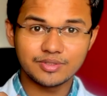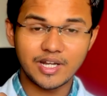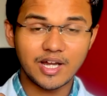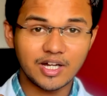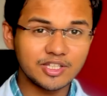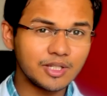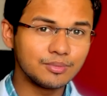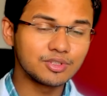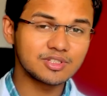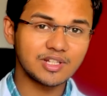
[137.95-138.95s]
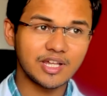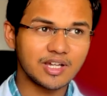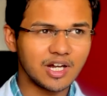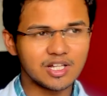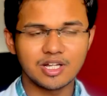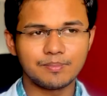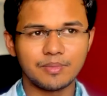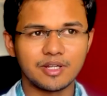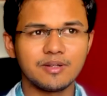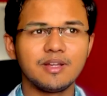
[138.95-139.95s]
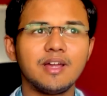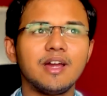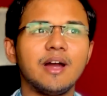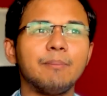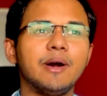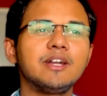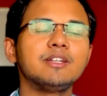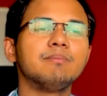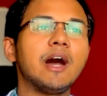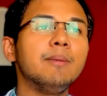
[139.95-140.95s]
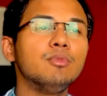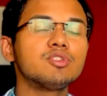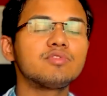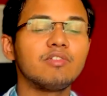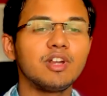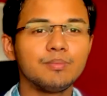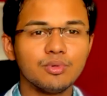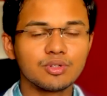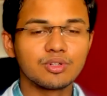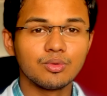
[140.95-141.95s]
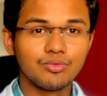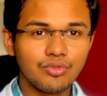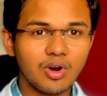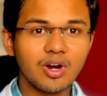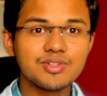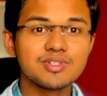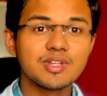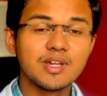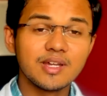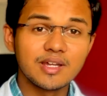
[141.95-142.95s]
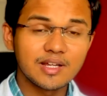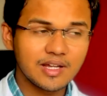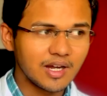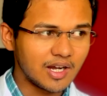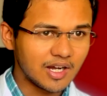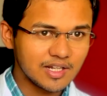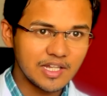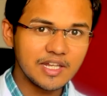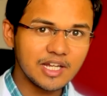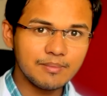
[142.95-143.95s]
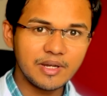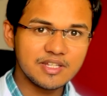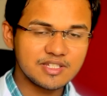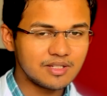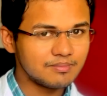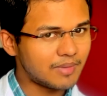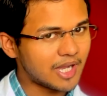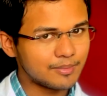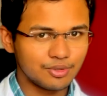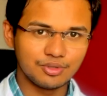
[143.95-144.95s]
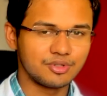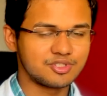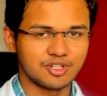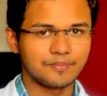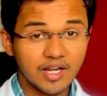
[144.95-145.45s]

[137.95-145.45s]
There are other books like Alagappan but my most favorite book was uh, Clinical Medicine by Bolo sir.